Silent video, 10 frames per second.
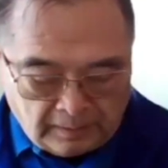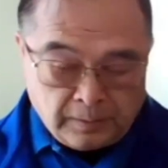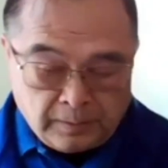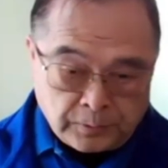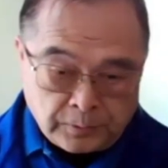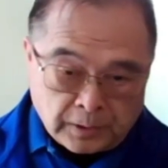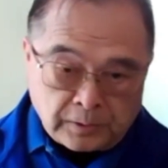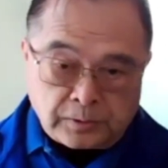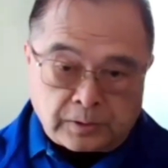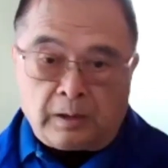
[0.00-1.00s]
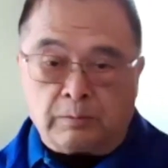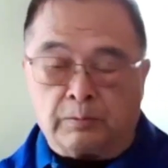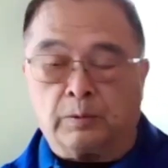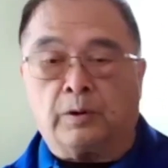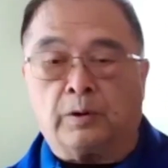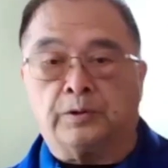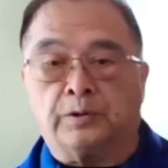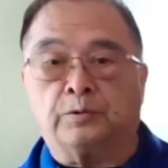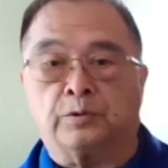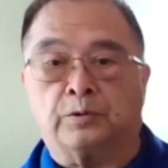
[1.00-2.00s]
in Sun Style, we want
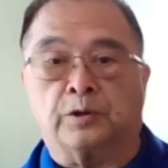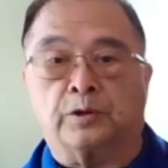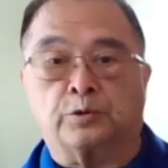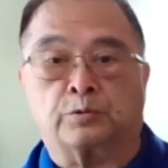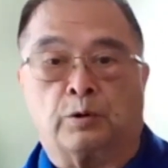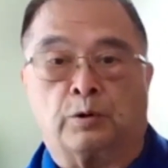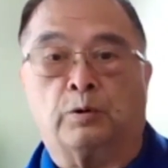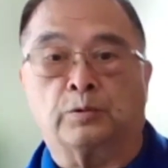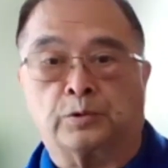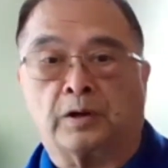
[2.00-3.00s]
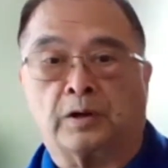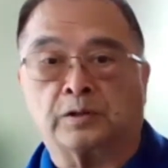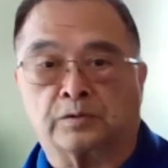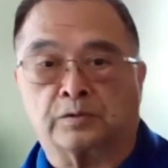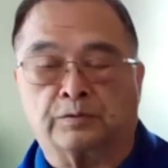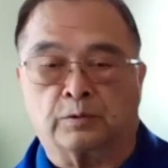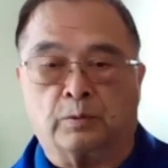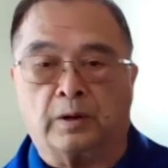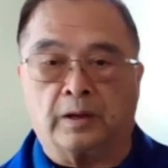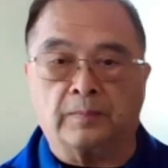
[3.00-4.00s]
you to control the transfer of your
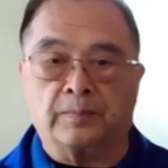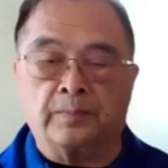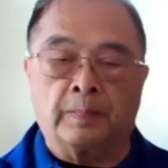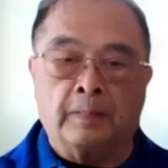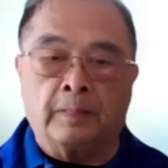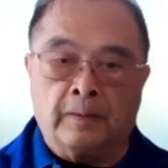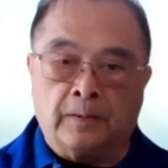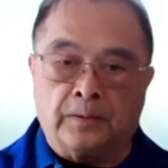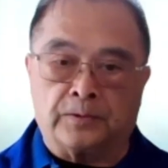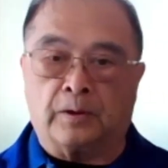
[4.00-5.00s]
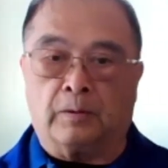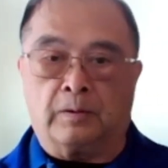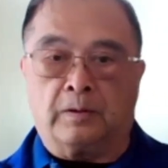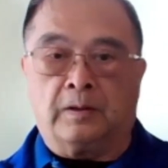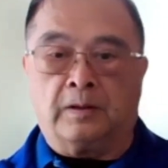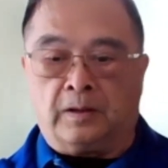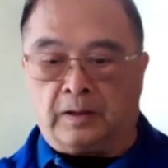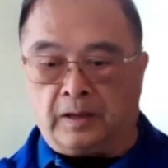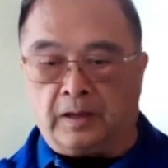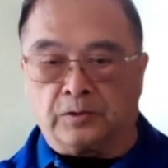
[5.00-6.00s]
weight. So
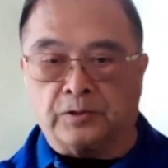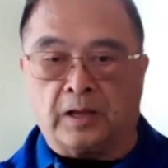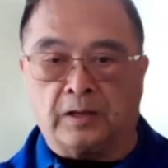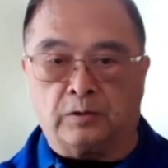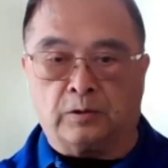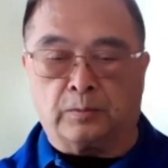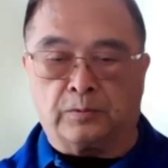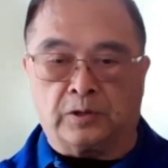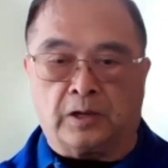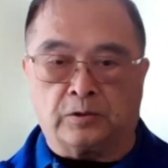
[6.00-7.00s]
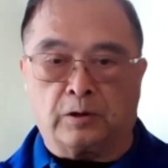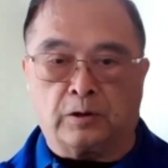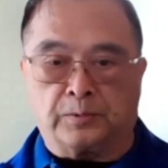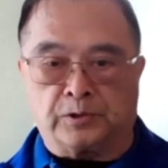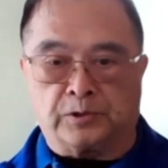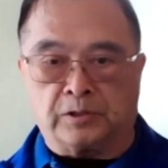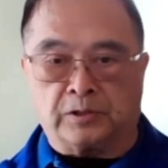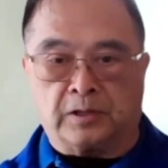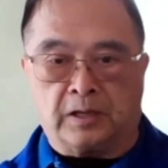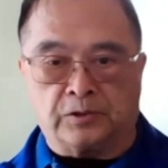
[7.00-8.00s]
Again, stand in your zhan zhuang position.
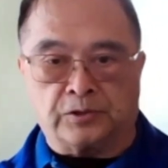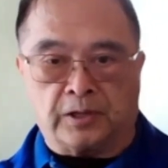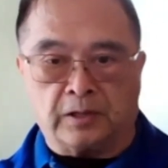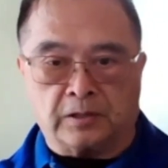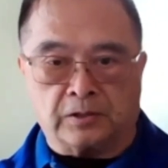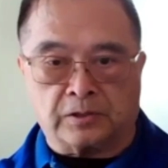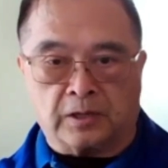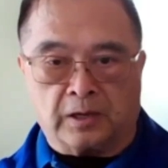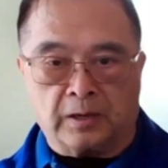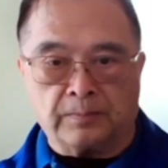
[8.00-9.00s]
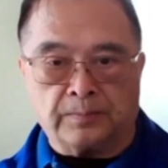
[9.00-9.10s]
Again, sink this time.